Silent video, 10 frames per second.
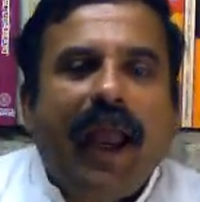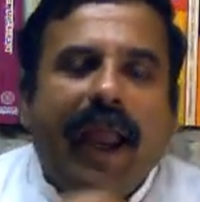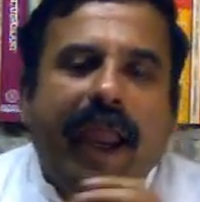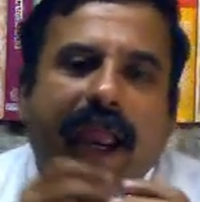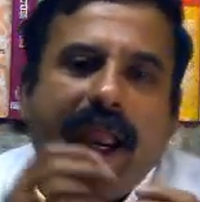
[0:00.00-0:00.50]

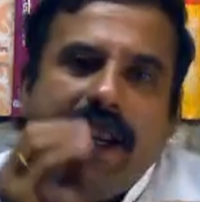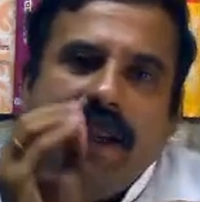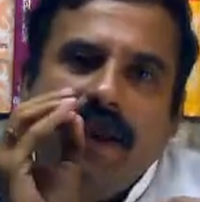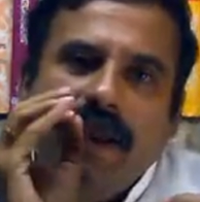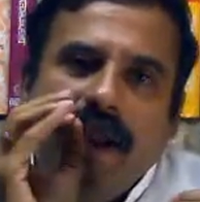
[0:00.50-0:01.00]

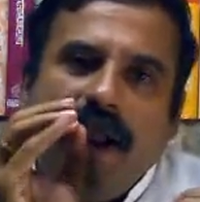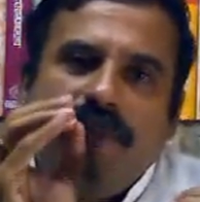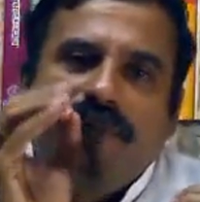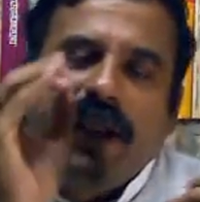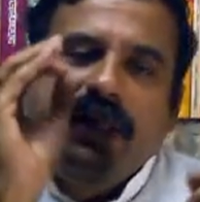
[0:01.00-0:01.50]
And a
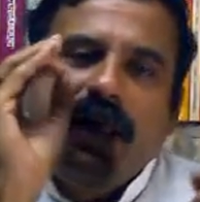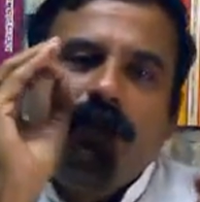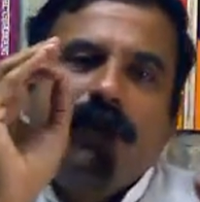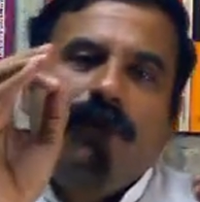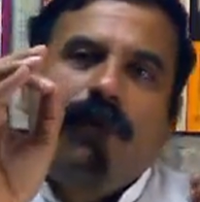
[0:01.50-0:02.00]

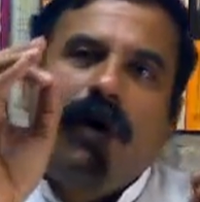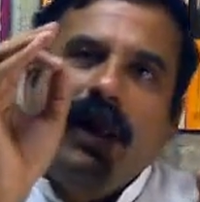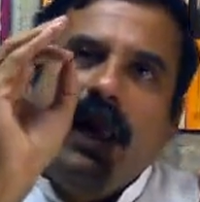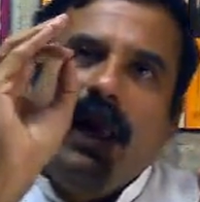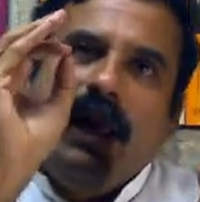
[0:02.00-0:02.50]
finer
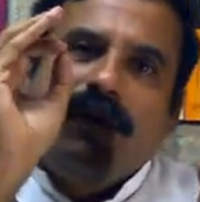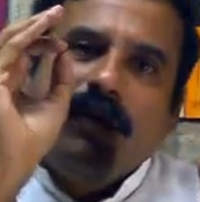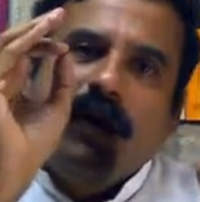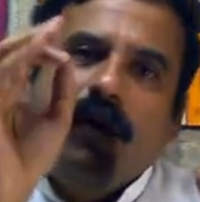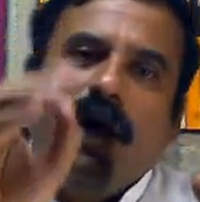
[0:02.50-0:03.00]
body from
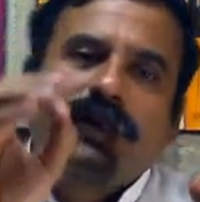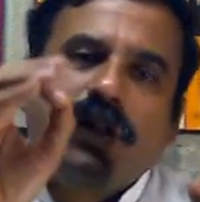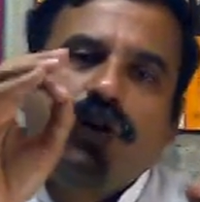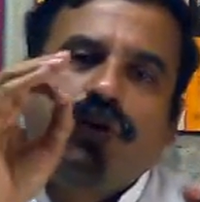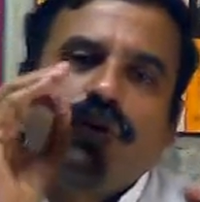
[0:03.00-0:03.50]
the grosser
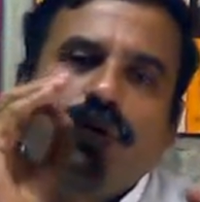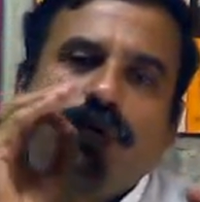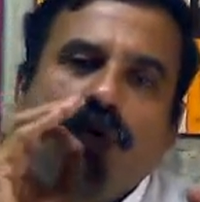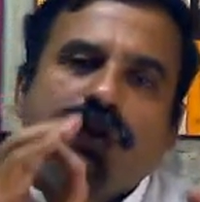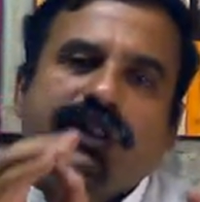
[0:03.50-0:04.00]
you to
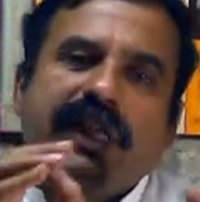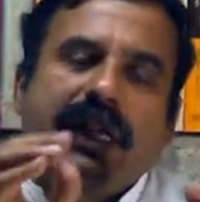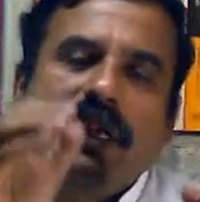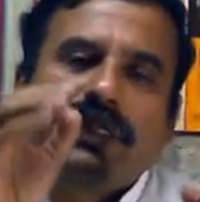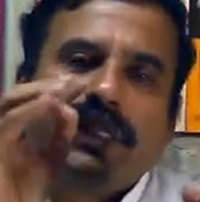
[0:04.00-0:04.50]
move to
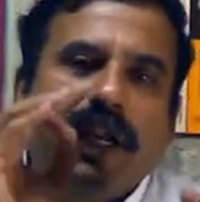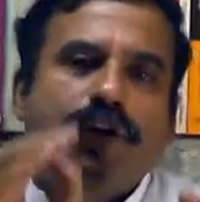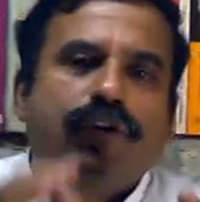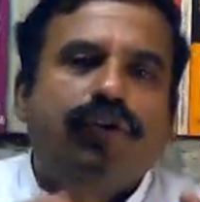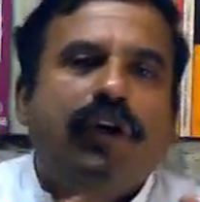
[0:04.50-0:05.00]
subtle, subtle
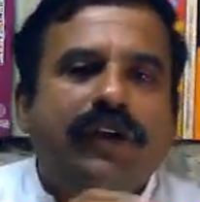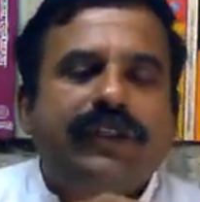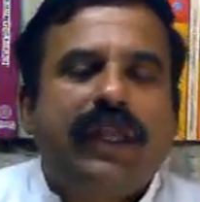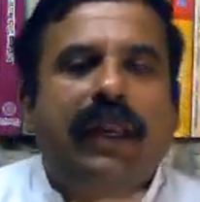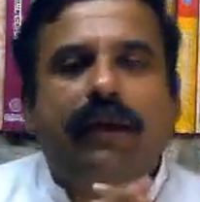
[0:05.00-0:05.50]
to the
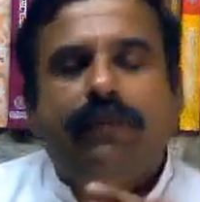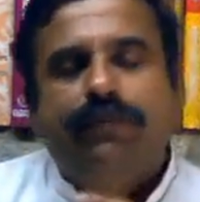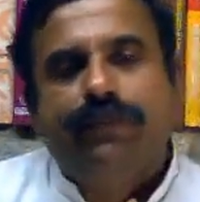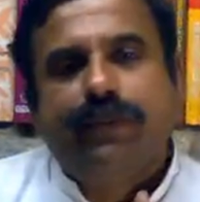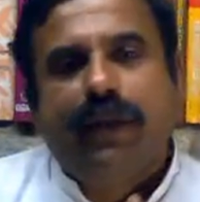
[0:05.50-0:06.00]
causal,
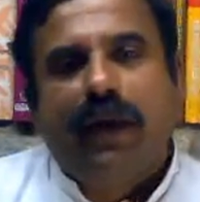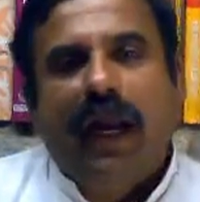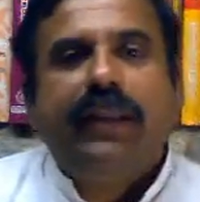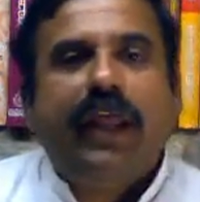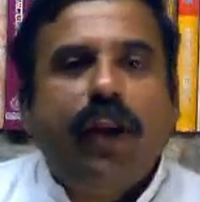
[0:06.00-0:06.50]

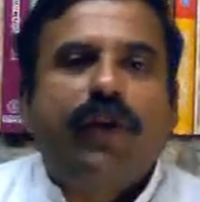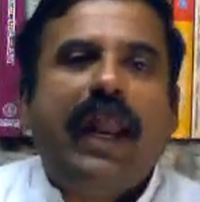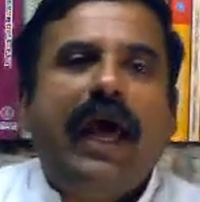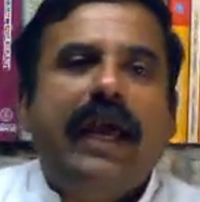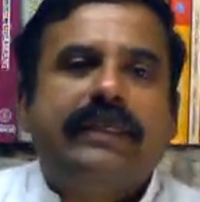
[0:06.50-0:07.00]
and then you
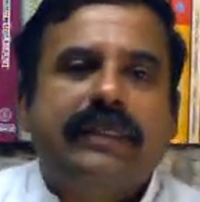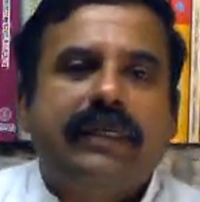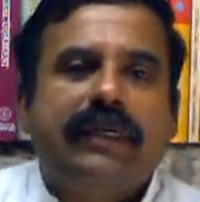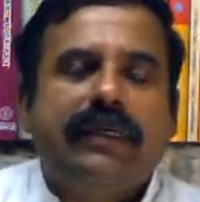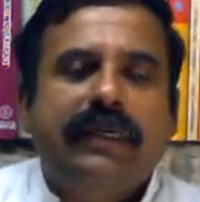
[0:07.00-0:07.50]
realize
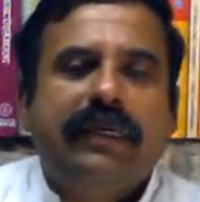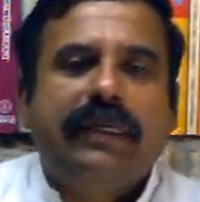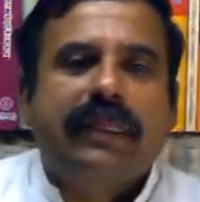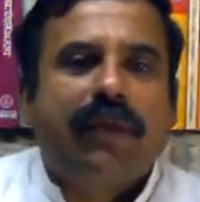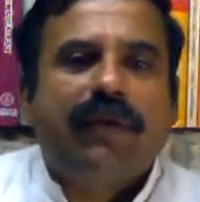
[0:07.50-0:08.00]

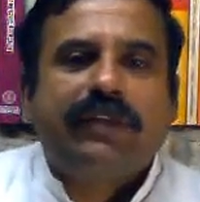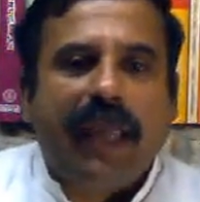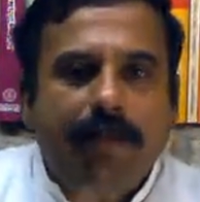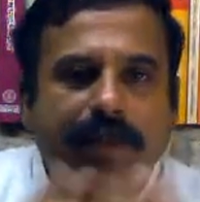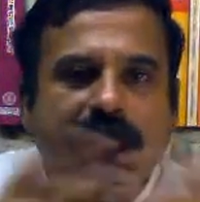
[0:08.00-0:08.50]
there was
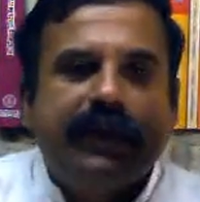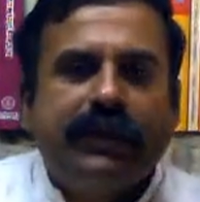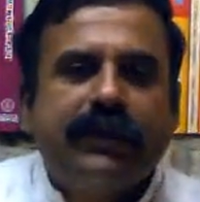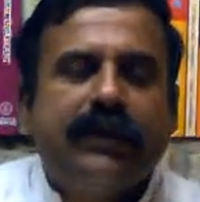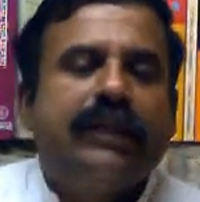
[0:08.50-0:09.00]

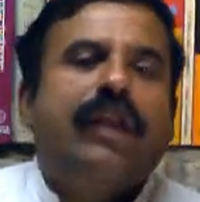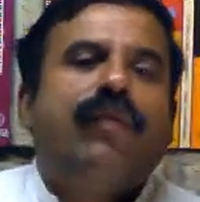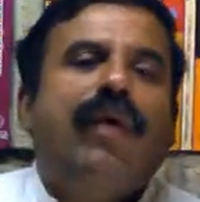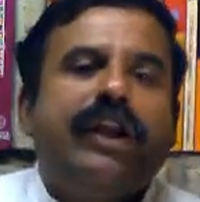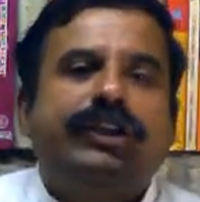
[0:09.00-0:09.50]
emptiness,
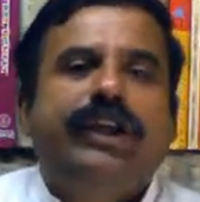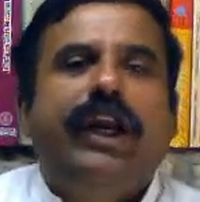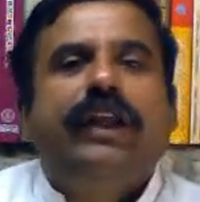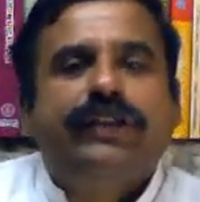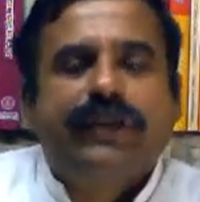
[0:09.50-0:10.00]
nirvanic state
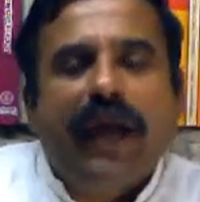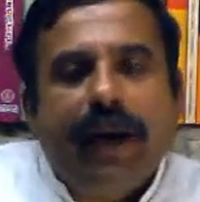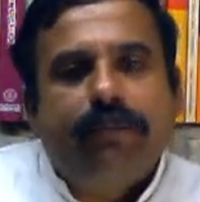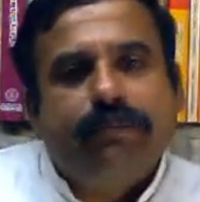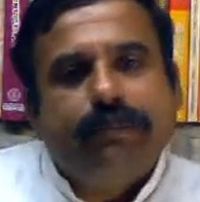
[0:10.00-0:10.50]
inside.